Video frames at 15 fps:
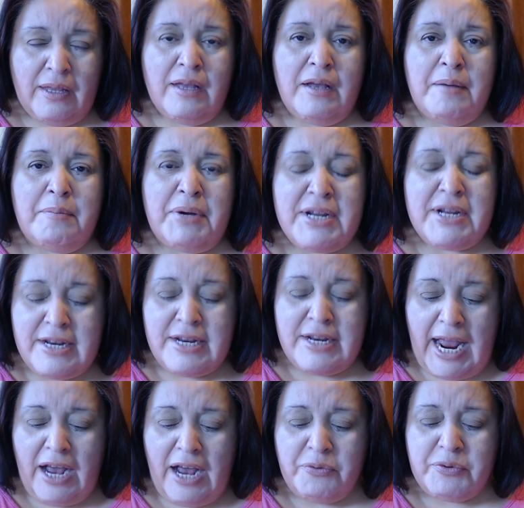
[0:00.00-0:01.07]
But
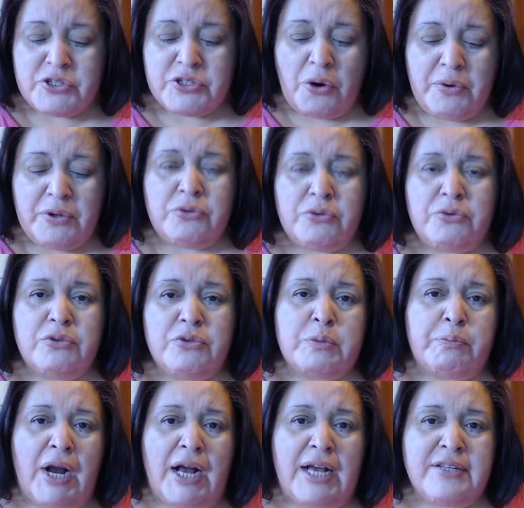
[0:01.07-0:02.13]
now is going through this
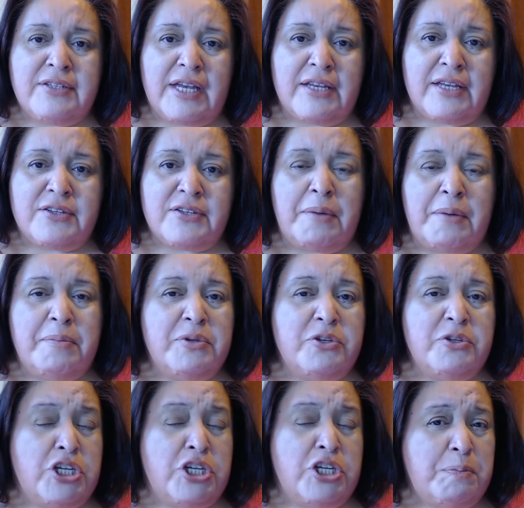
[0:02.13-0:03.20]
process of
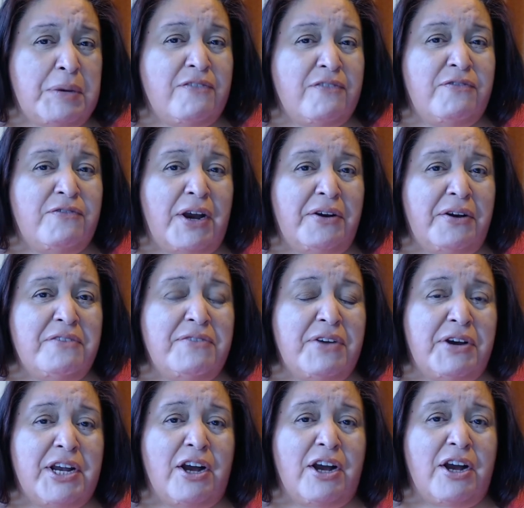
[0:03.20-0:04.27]
she's being very
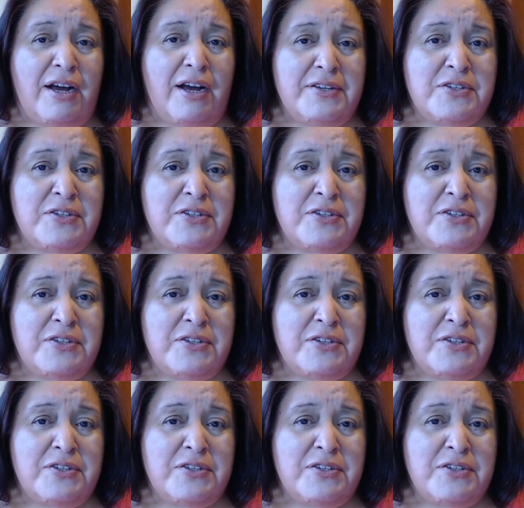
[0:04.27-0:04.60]
very honest